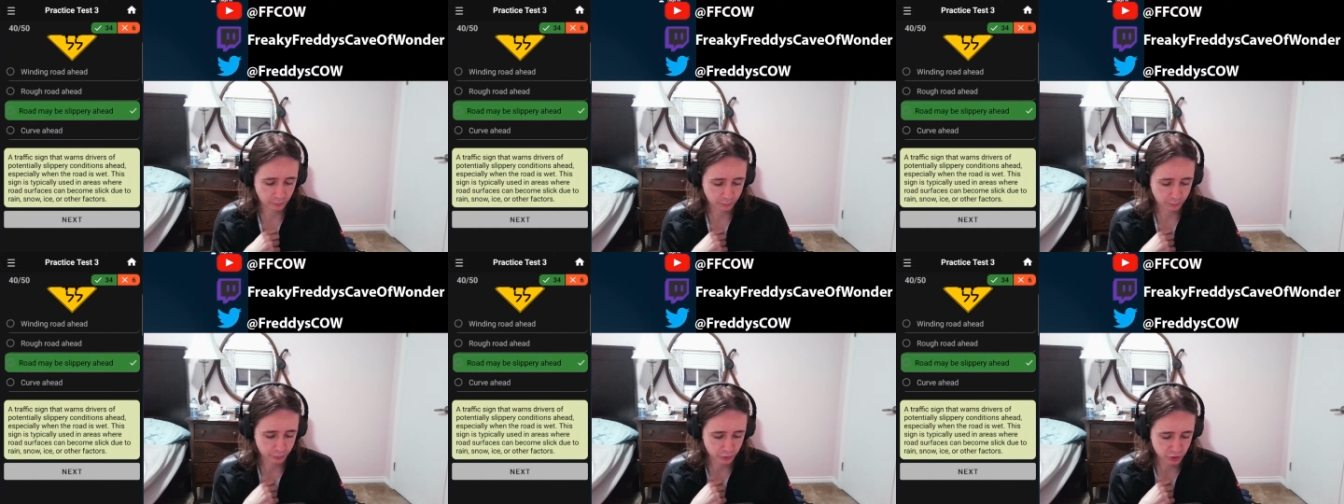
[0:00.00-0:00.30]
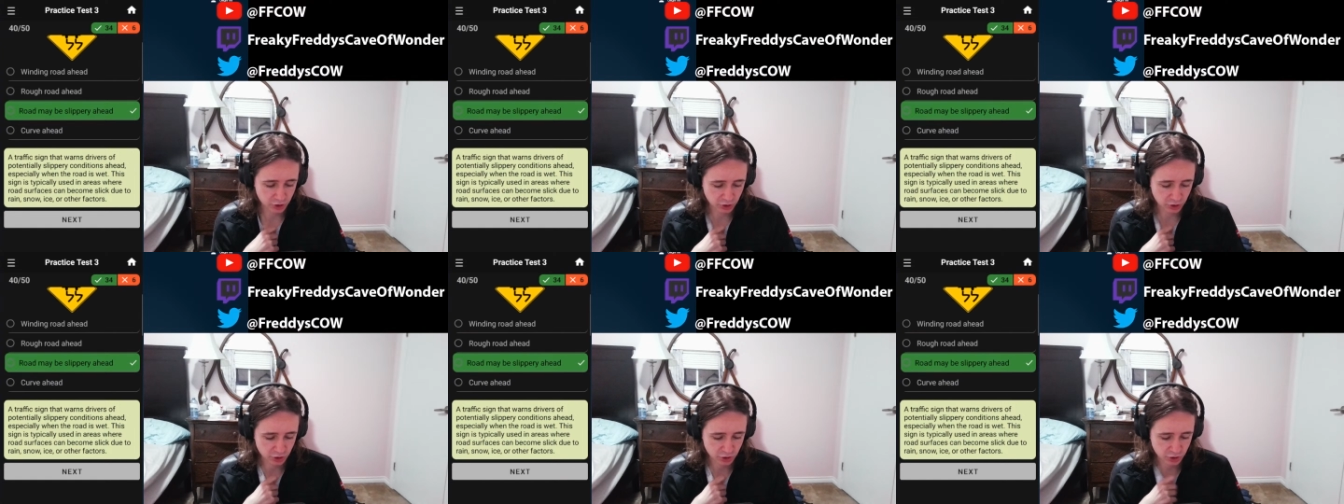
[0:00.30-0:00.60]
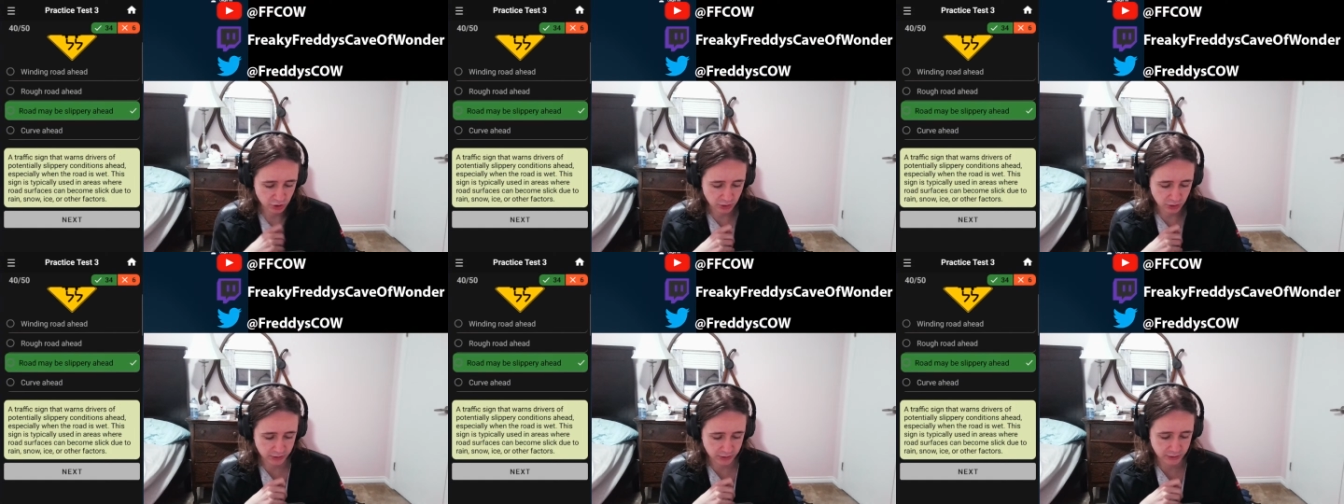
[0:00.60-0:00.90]

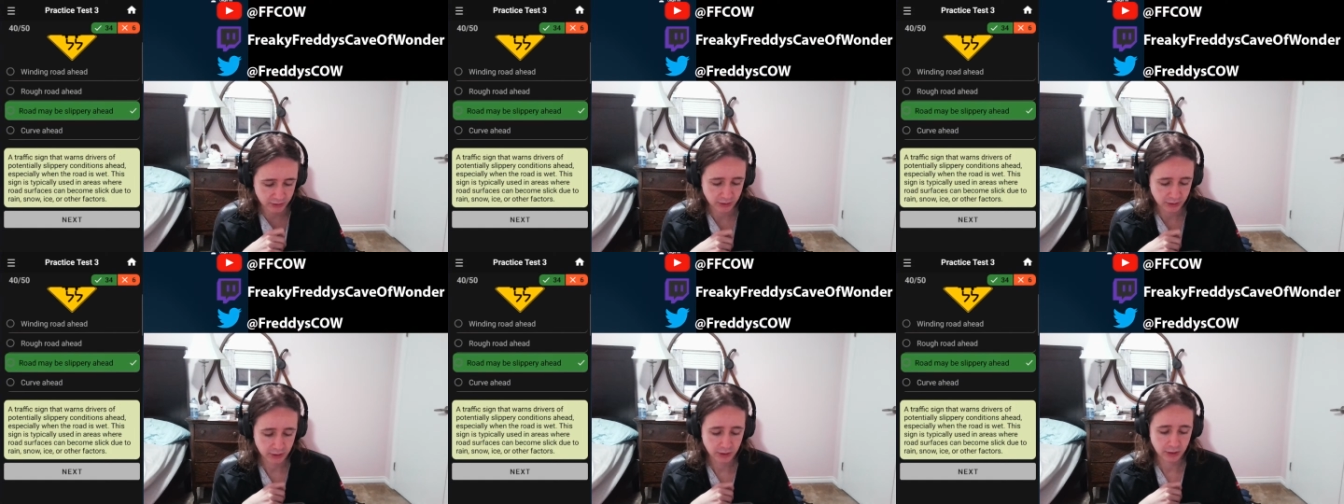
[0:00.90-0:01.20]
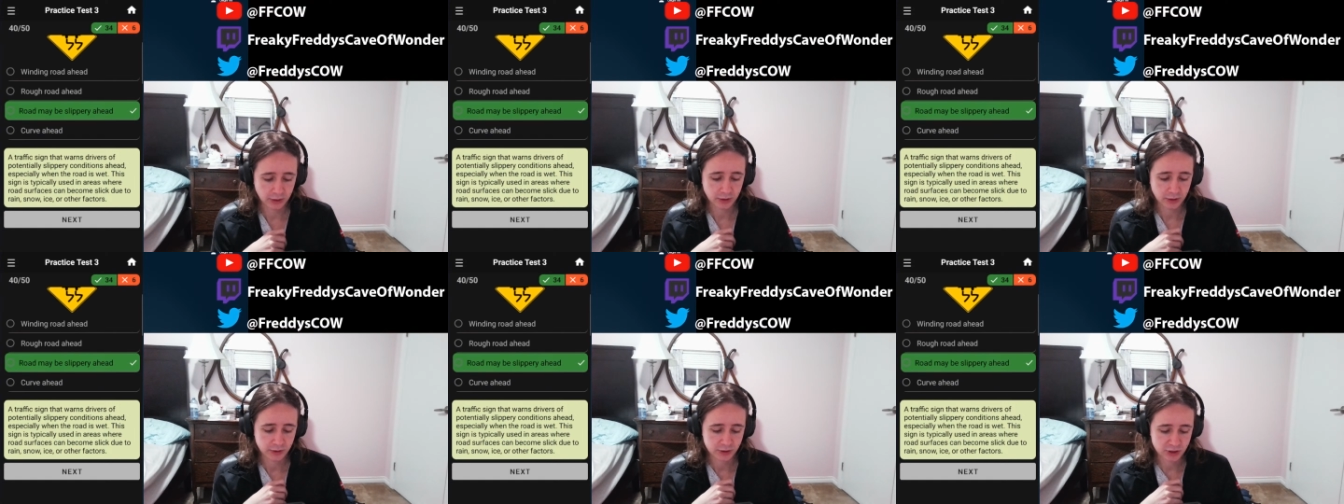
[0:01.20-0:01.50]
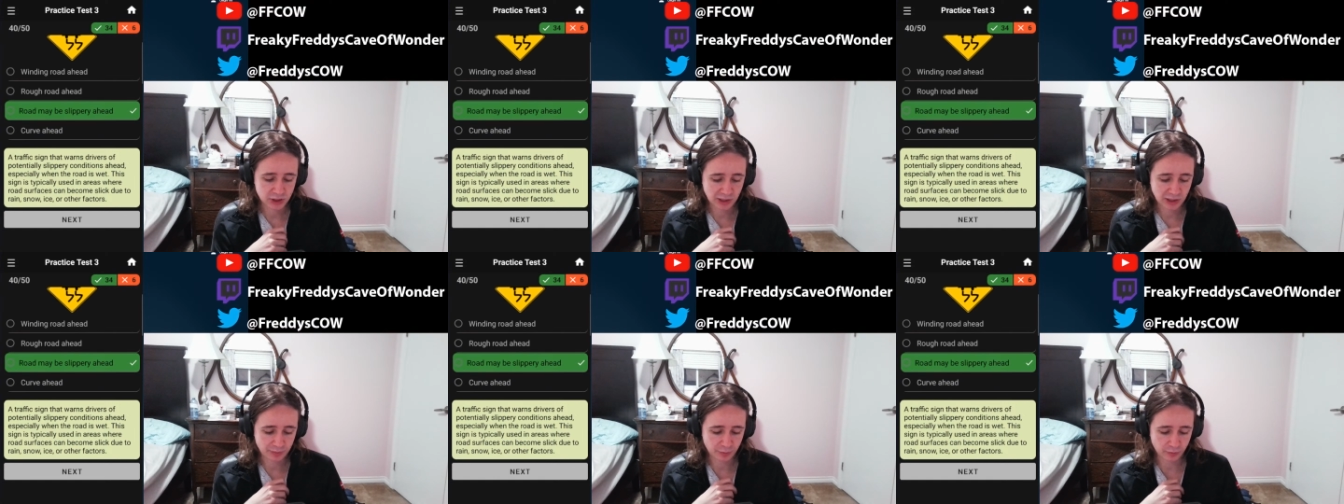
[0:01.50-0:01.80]
potentially
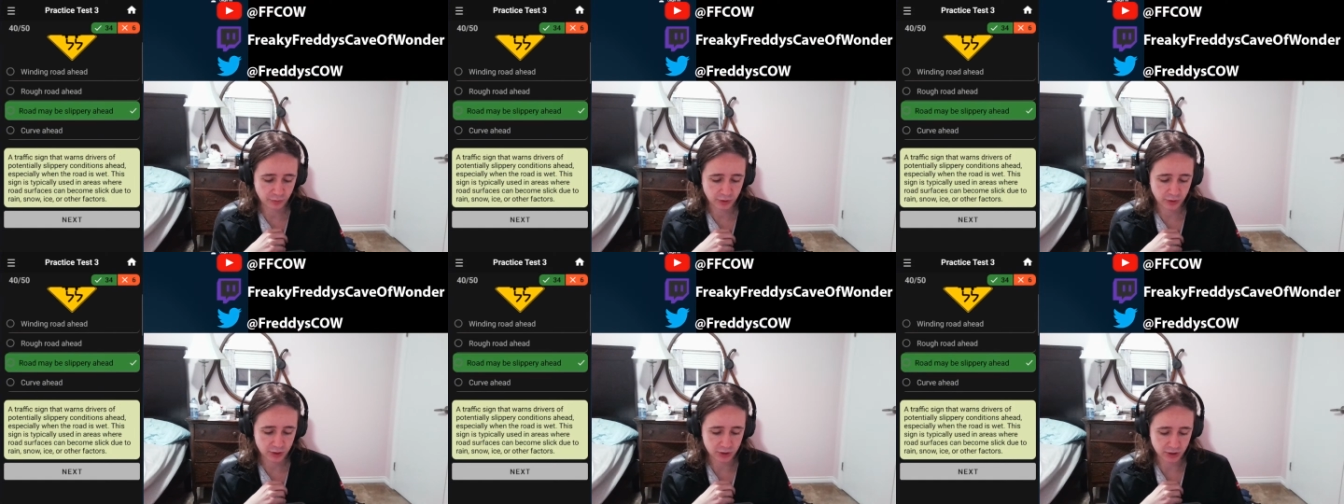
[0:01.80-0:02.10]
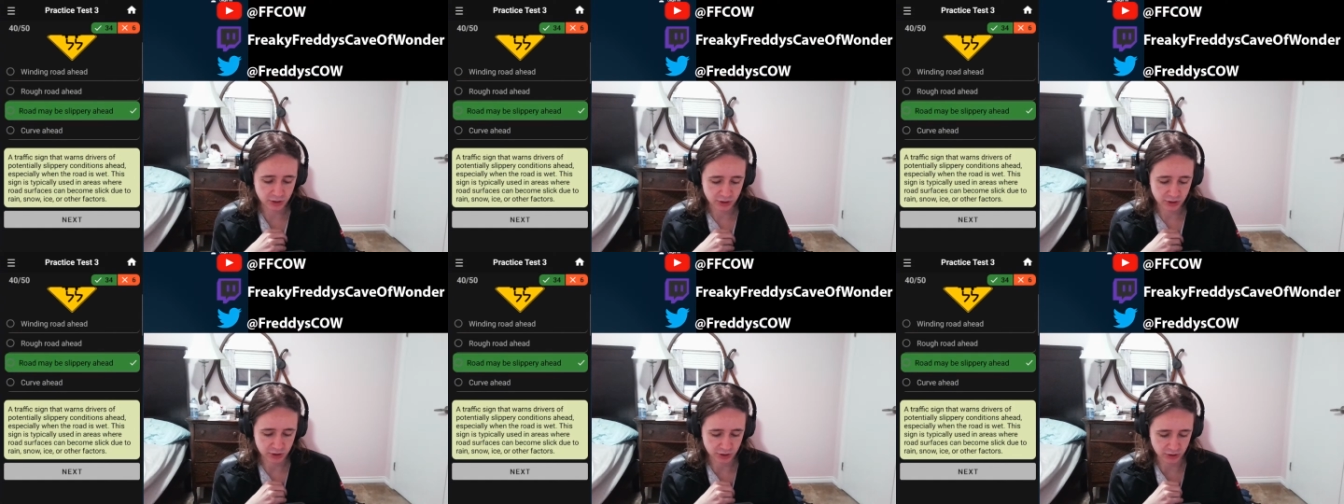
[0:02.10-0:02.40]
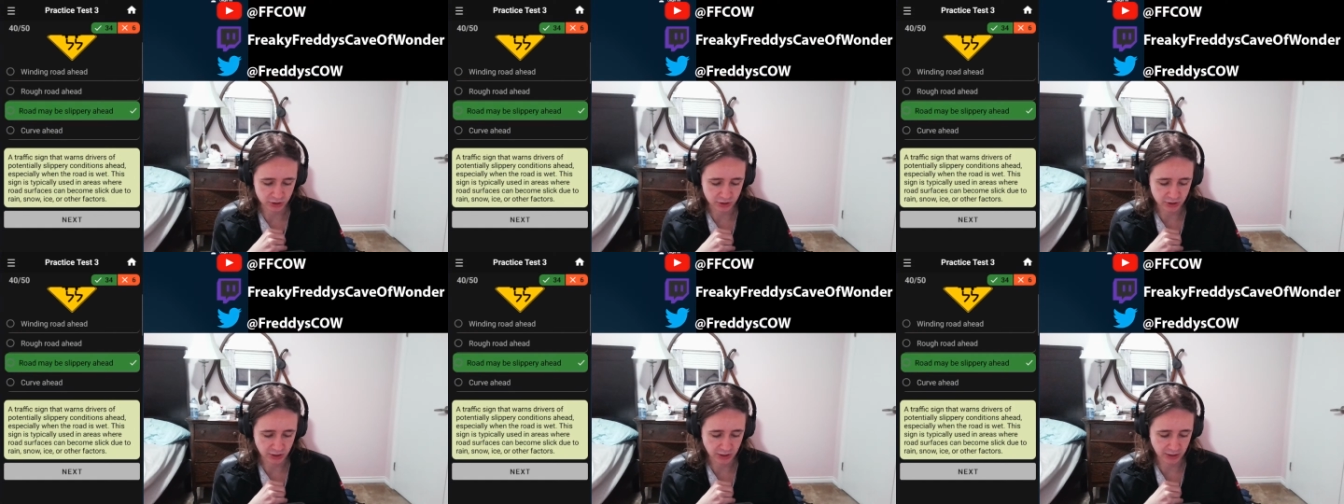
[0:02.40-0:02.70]
slippery
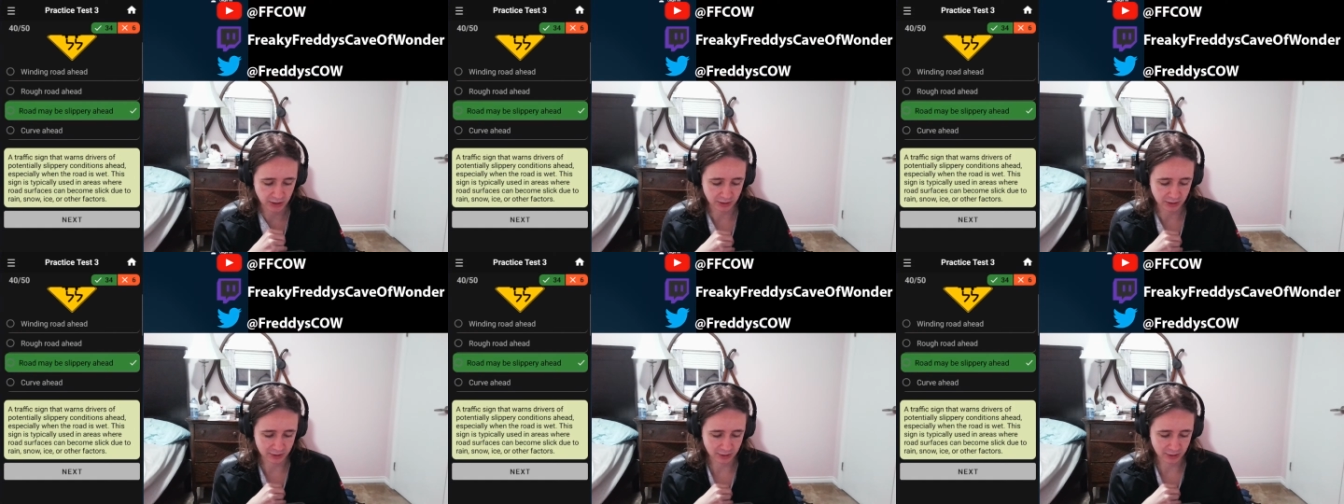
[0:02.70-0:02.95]
conditions ahead,